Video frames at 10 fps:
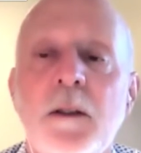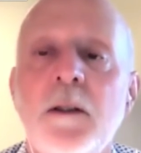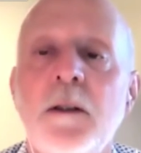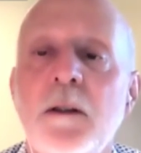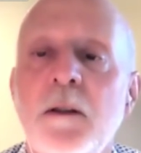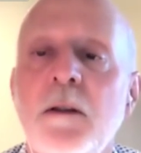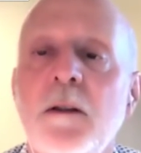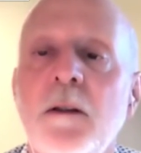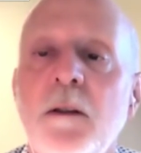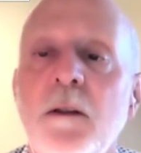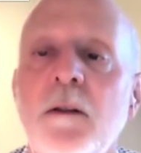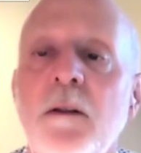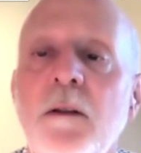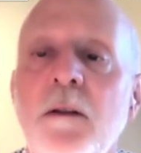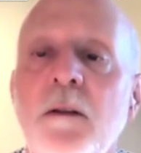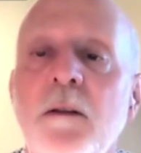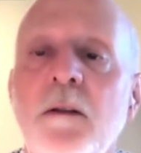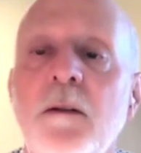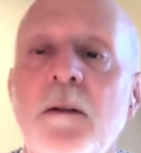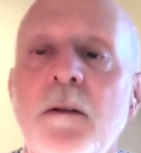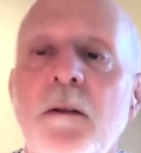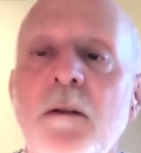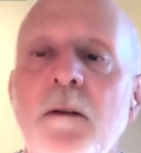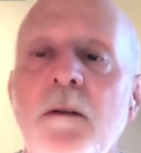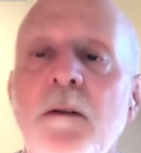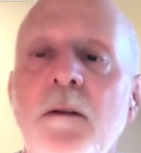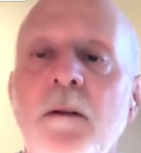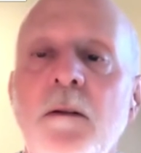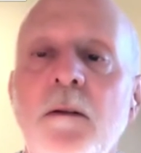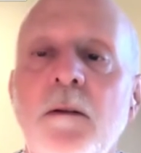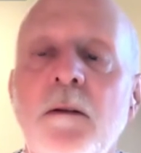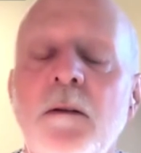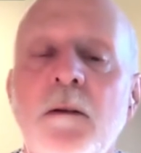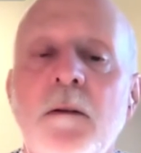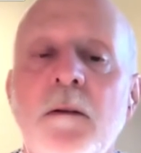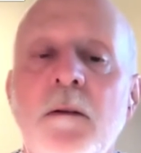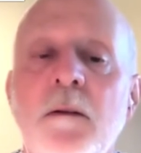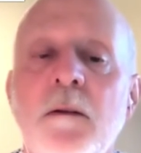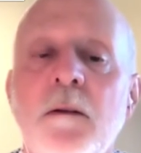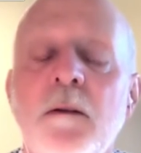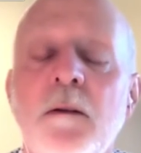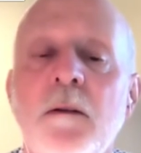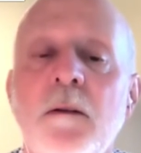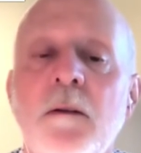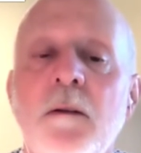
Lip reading: The person shown says nothing.